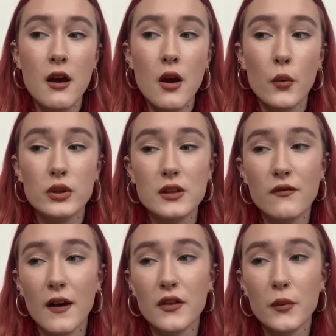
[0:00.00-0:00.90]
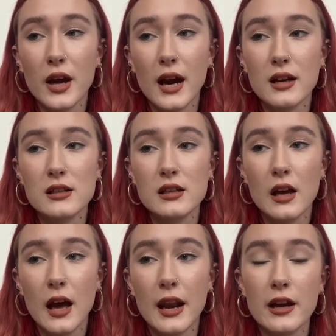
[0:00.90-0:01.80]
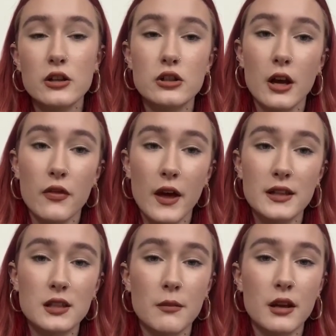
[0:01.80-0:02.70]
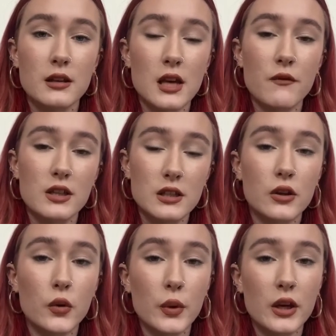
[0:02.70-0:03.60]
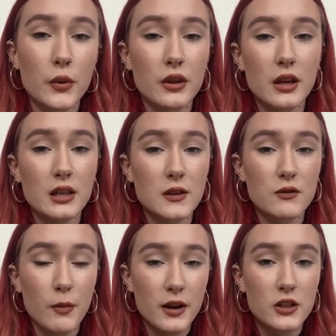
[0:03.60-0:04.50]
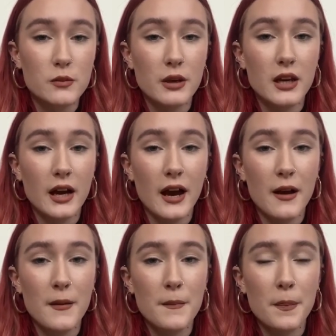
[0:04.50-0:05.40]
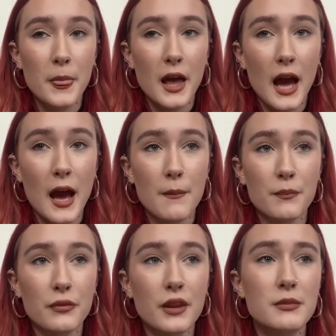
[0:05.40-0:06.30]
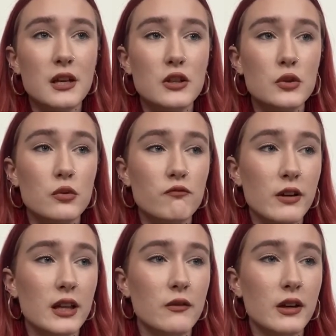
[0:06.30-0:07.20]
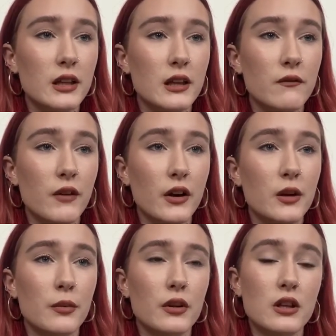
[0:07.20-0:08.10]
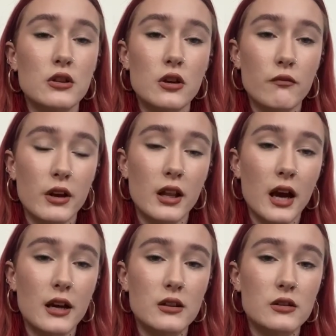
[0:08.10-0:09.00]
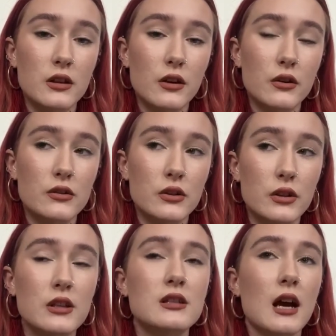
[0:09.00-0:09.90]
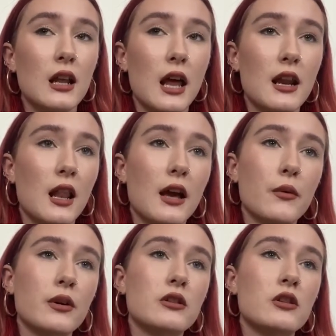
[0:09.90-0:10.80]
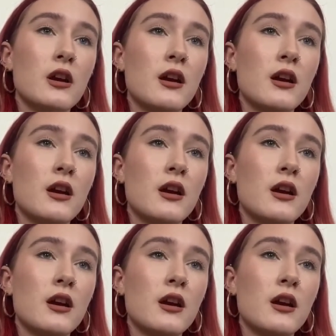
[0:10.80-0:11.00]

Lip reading: was the fact that we had an extra 30 minutes every single week with a native Spanish speaker. Them sessions were really, really valuable, and you don't realise until you start learning the language